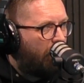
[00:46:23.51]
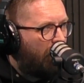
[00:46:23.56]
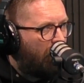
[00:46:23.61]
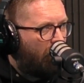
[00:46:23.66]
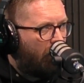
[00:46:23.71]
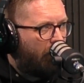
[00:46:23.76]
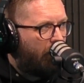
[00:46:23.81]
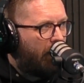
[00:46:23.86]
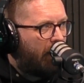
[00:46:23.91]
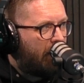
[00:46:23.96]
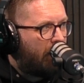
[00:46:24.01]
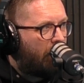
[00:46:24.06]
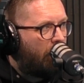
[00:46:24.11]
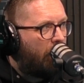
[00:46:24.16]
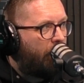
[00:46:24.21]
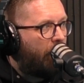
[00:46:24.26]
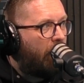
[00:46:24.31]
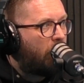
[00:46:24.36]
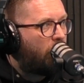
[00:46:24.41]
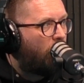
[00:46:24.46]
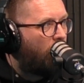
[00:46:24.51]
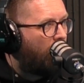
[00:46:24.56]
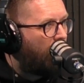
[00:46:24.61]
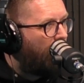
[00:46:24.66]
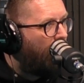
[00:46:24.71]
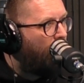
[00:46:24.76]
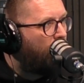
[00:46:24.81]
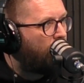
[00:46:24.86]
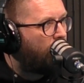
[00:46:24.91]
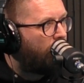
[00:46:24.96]
if that's what
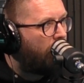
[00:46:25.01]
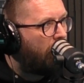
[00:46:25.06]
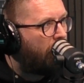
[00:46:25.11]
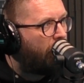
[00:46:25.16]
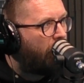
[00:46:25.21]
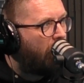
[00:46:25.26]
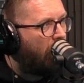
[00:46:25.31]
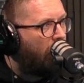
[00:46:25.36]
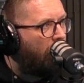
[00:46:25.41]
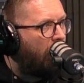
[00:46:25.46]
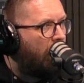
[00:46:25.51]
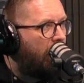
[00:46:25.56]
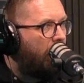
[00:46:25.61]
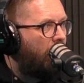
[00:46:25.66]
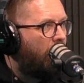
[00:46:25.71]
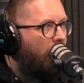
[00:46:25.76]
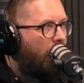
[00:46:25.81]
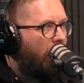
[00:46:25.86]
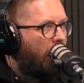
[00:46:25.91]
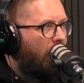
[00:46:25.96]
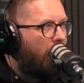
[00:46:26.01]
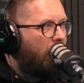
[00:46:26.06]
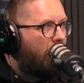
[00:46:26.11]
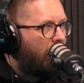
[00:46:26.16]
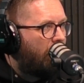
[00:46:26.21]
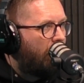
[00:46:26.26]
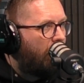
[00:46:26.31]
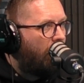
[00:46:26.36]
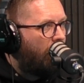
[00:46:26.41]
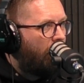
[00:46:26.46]
closure is for you, then
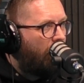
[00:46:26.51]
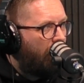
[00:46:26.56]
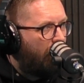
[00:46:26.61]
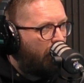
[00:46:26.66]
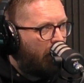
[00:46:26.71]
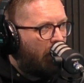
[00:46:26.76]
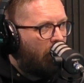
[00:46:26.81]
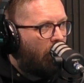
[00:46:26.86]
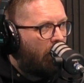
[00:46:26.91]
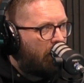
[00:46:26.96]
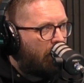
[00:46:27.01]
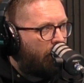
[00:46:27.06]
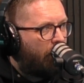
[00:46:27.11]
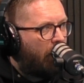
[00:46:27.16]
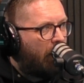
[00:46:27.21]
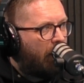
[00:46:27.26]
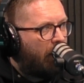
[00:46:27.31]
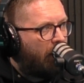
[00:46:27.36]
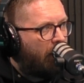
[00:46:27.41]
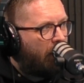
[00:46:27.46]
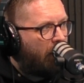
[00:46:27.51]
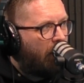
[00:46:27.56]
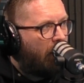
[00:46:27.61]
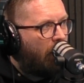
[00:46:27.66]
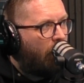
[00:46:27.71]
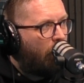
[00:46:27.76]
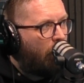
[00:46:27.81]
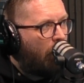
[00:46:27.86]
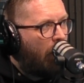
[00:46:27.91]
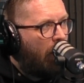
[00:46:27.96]
you know it'd be nice if they could
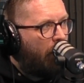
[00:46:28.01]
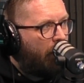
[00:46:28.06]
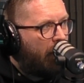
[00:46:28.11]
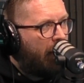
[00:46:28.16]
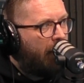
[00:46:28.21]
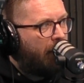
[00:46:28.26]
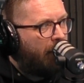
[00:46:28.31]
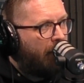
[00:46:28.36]
help you out with that.